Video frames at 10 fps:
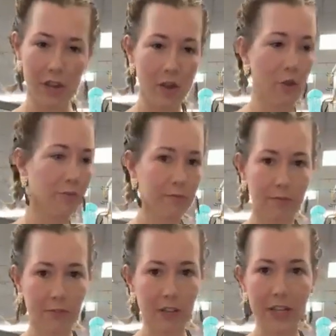uh,
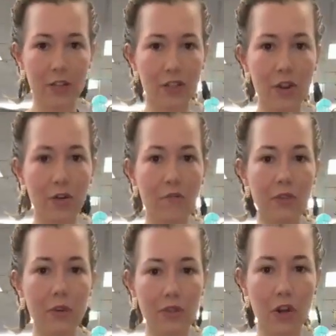hopefully there's no
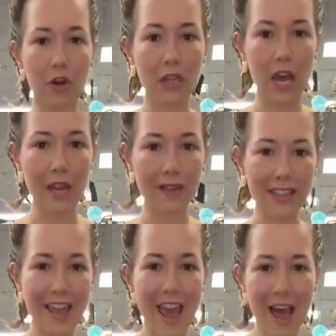confusion different,
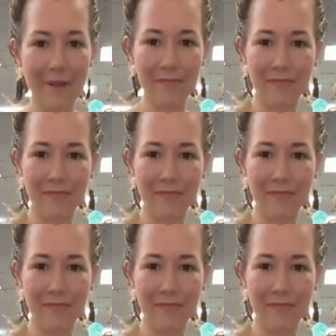online. Yeah.